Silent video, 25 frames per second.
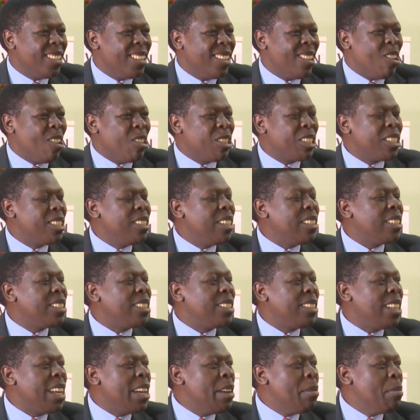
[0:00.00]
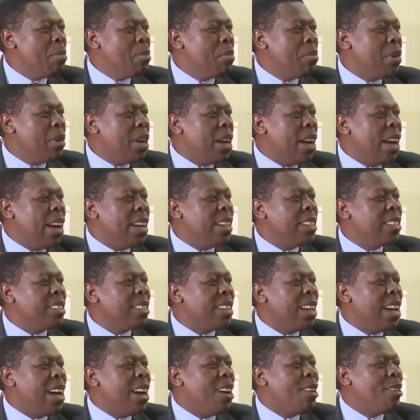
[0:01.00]
cost the same
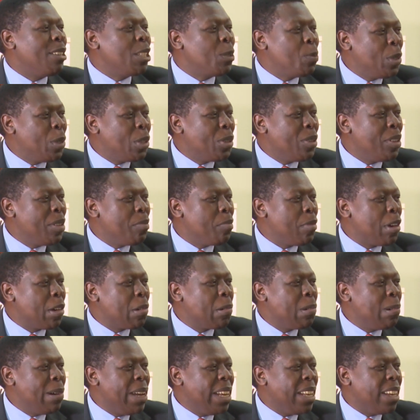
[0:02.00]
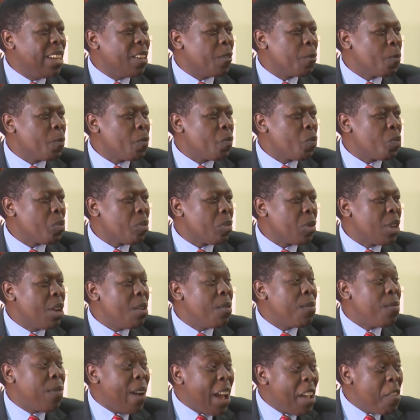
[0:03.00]
as a hospital in Makueni.
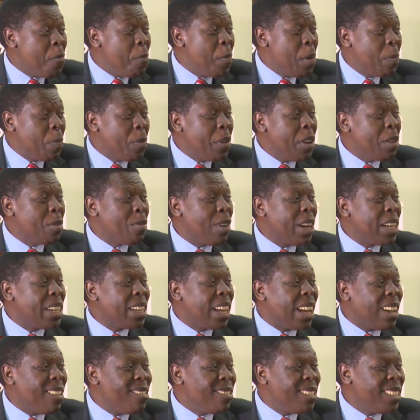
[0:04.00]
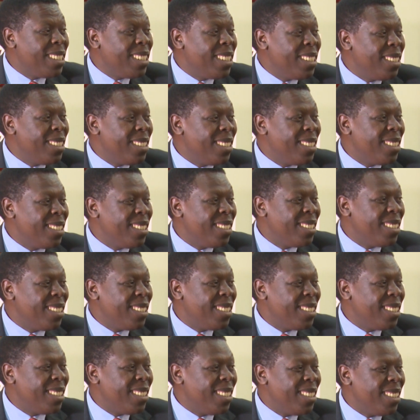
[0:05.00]
5 people in one county,
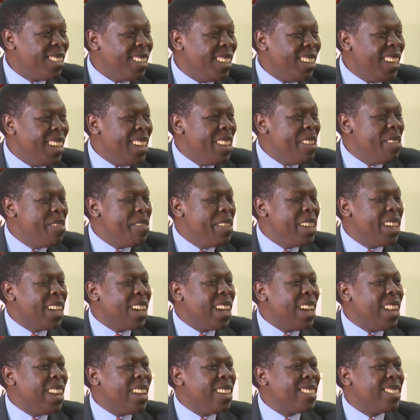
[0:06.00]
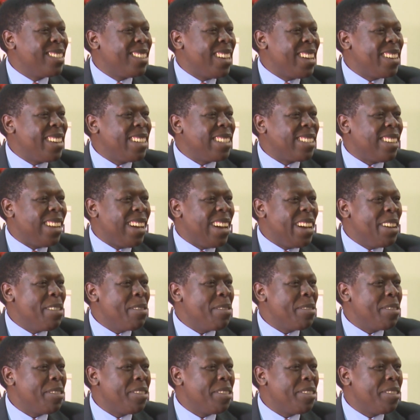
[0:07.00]
living a luxurious life